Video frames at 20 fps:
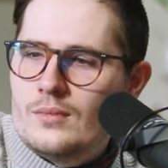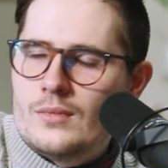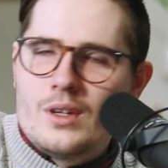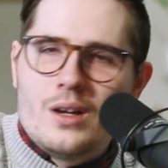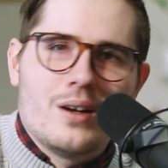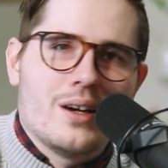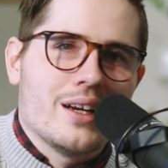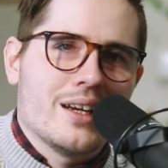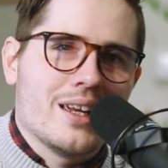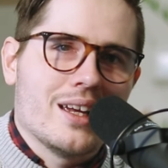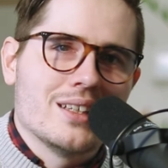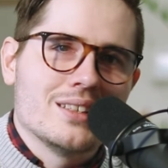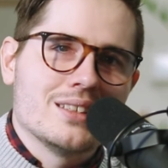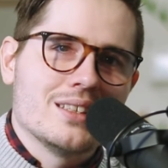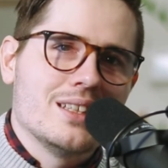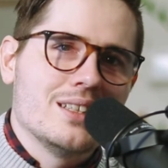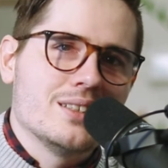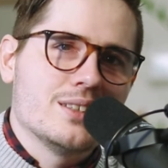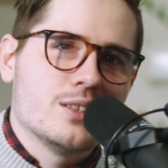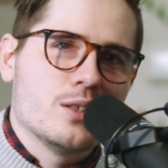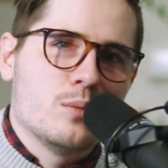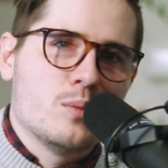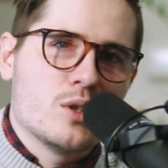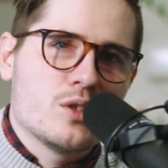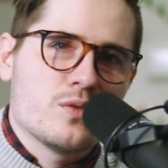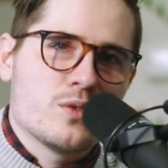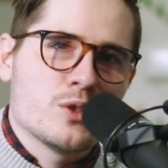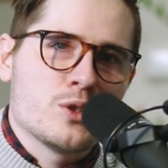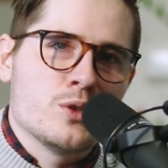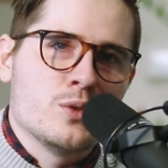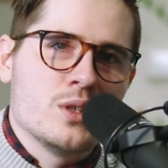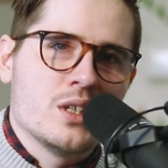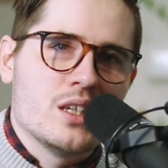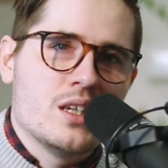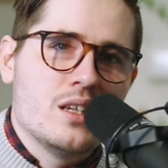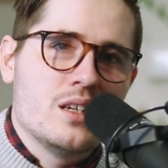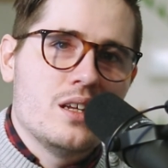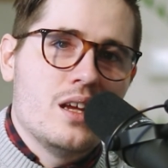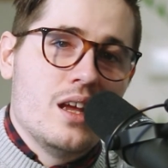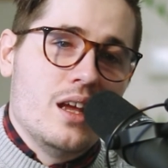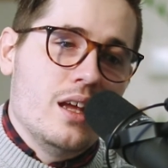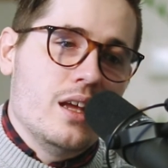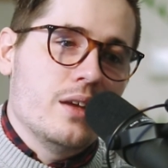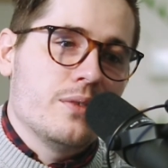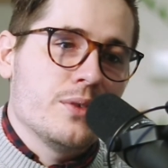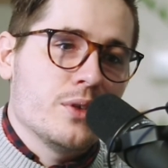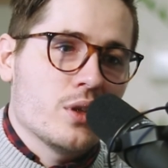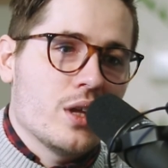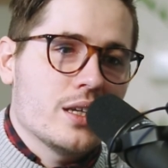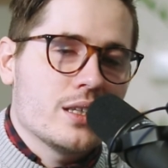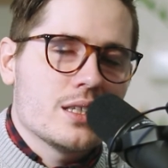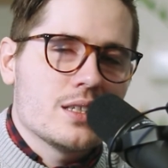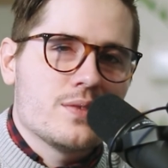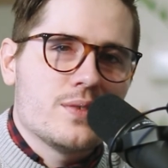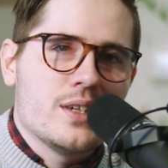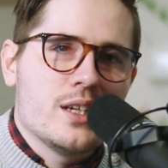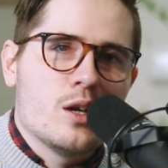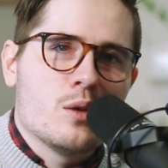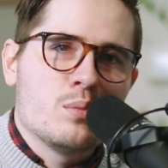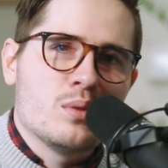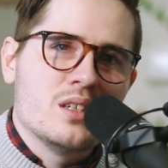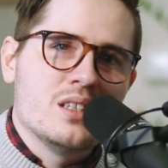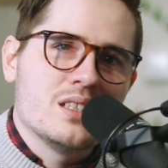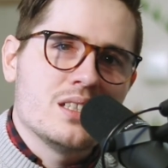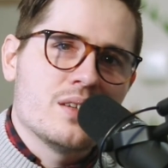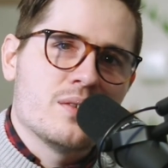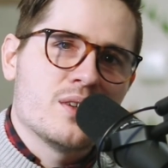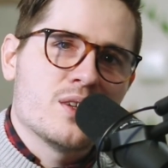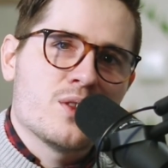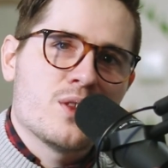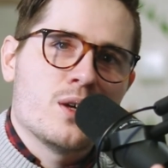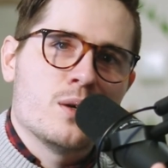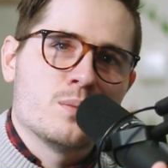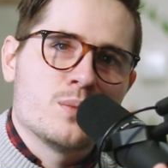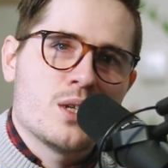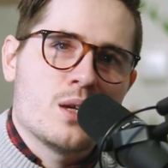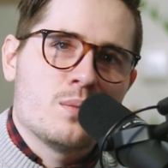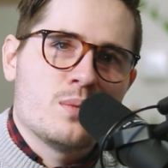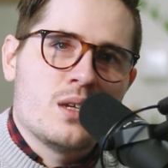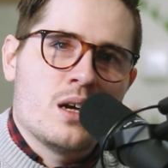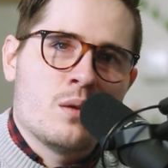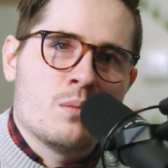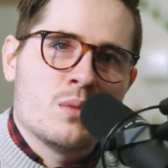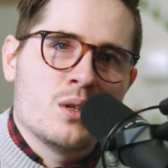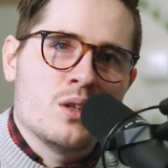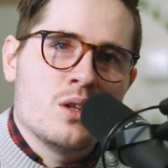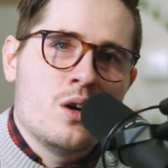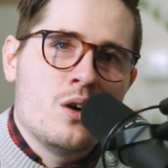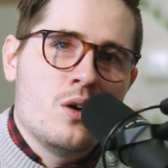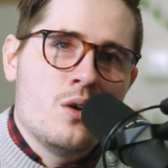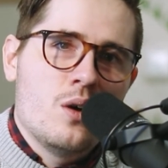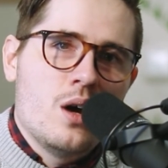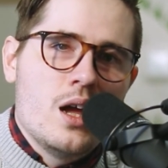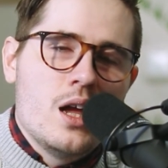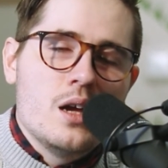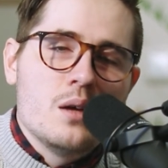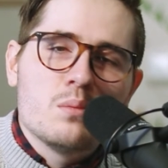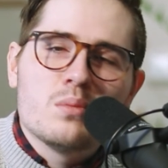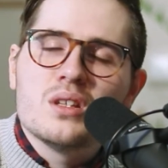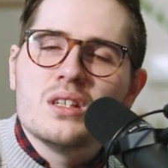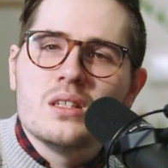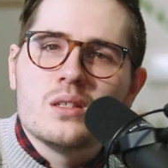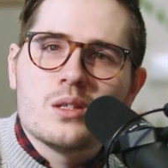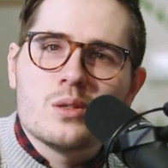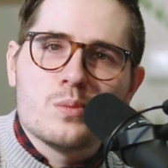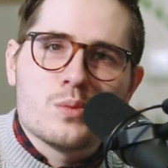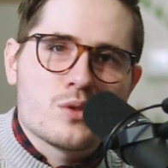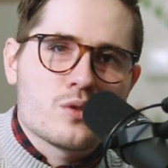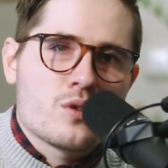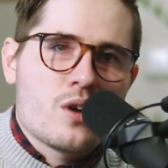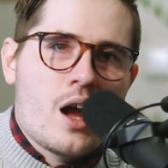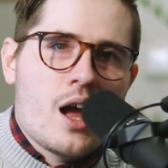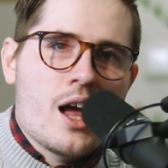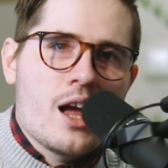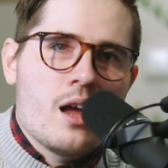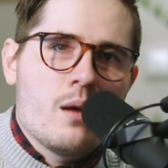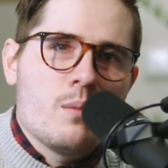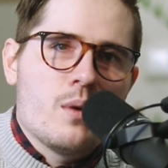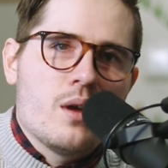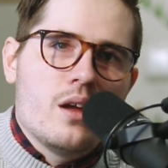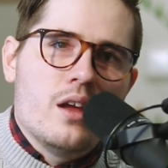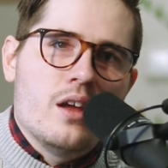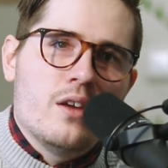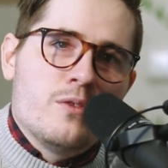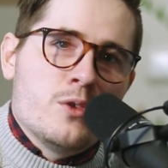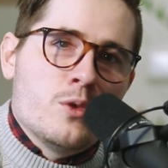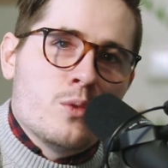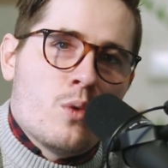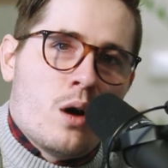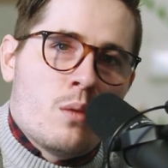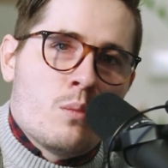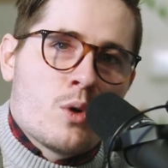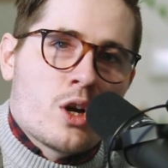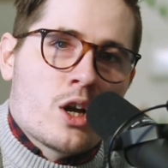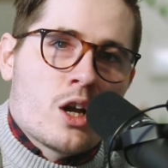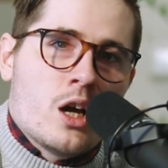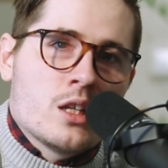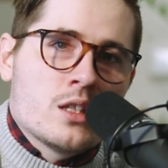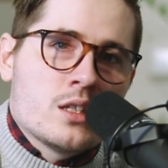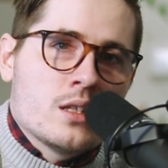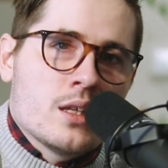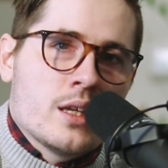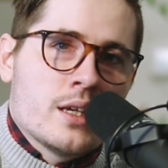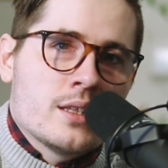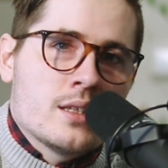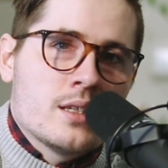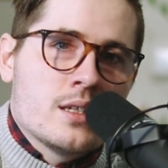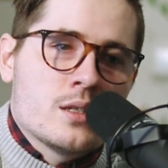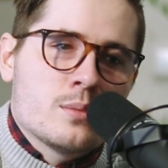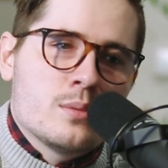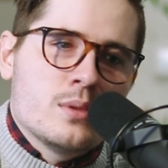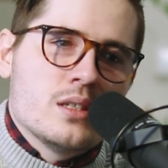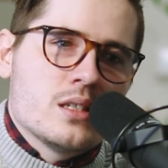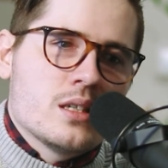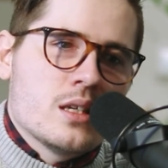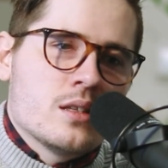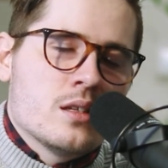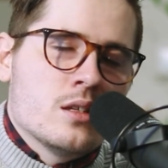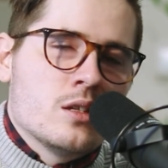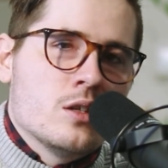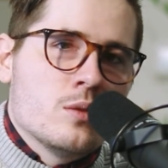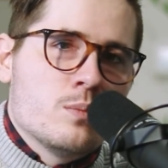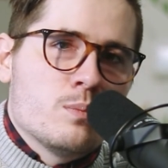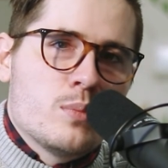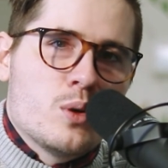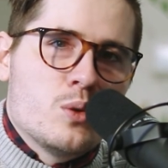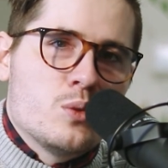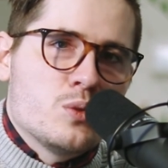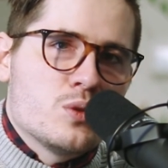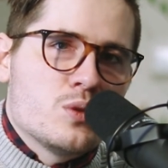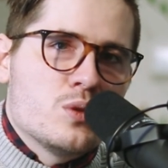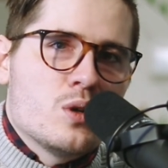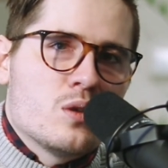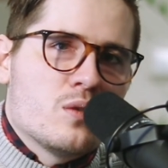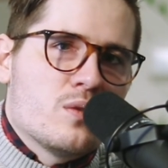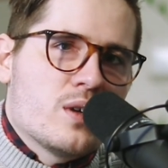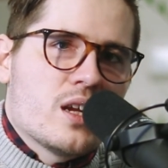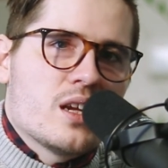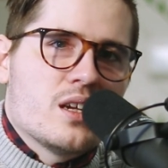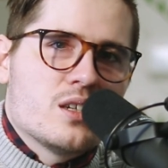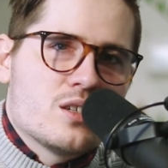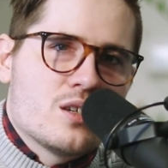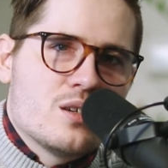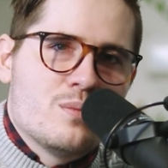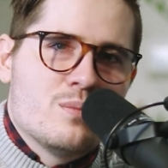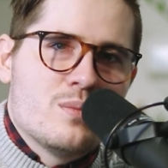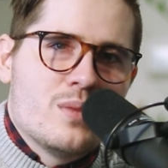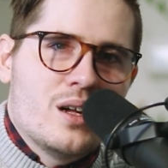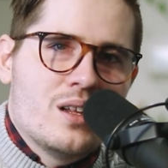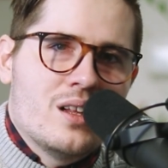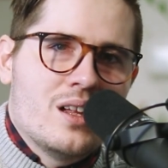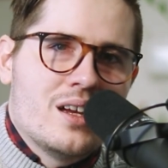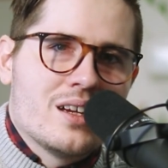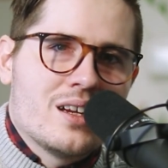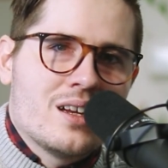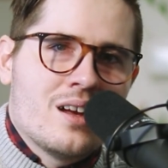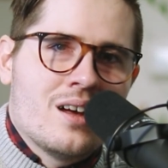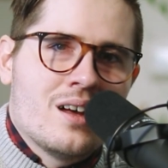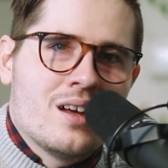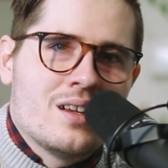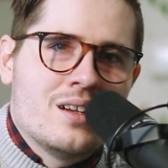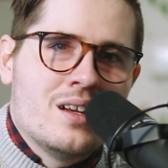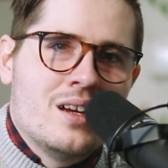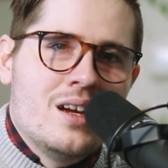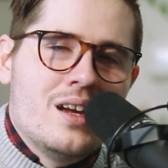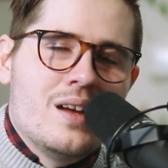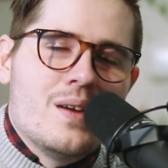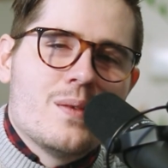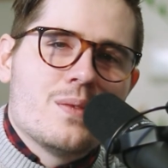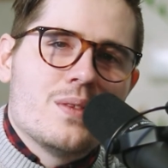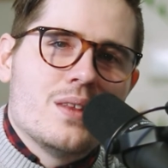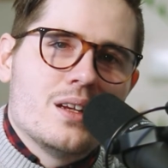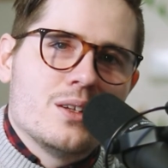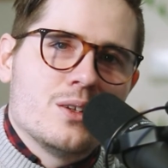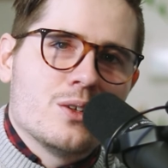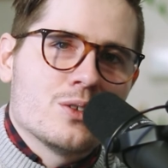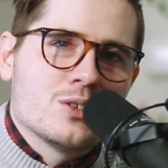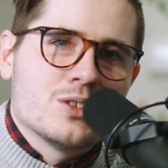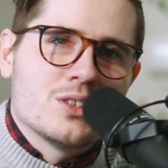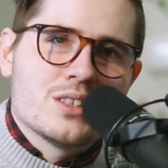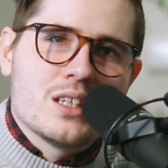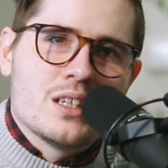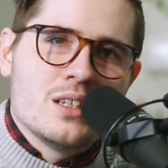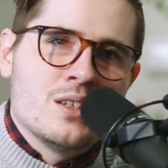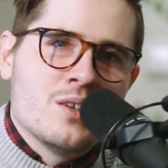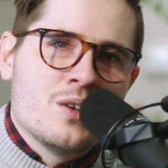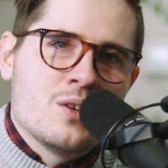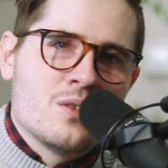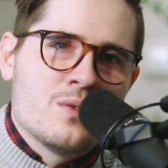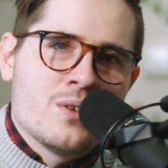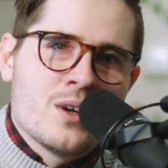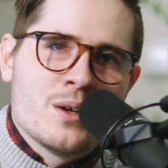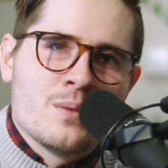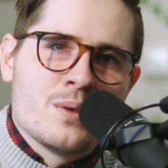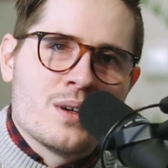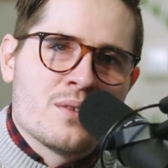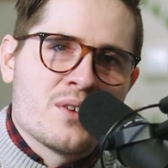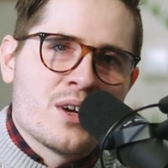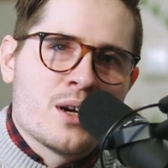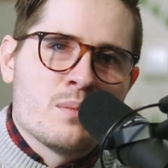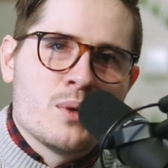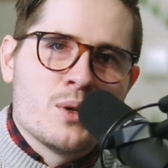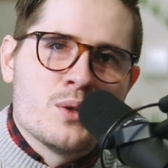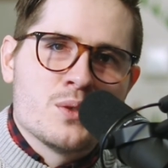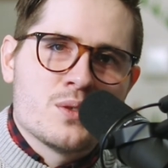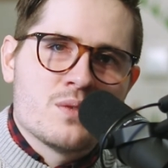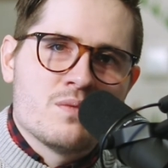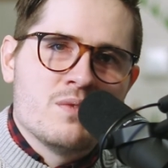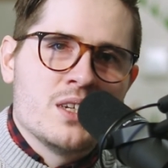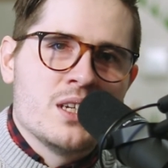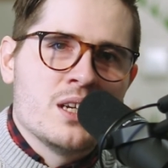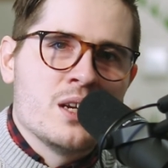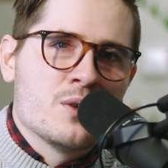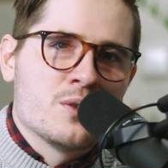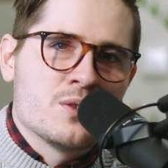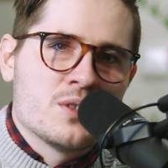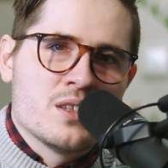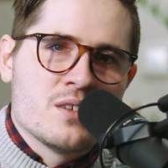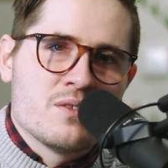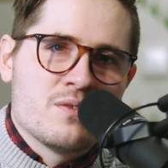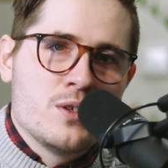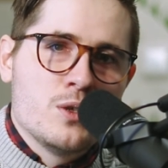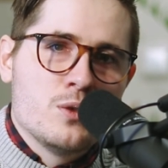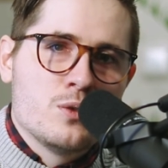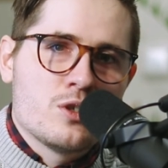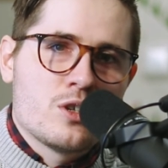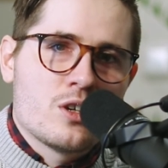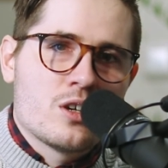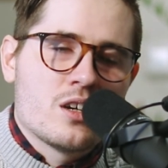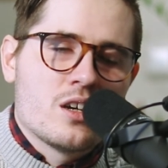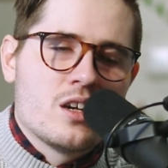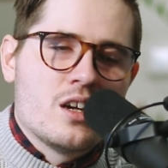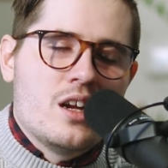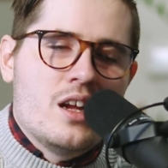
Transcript: Alright guys, thanks so much for tuning in. If you like this video, please give it a thumbs up down below. Please subscribe. If you want more content like this, please hit the post notification bell icon. Then you'll just get notified whenever I post videos in the future.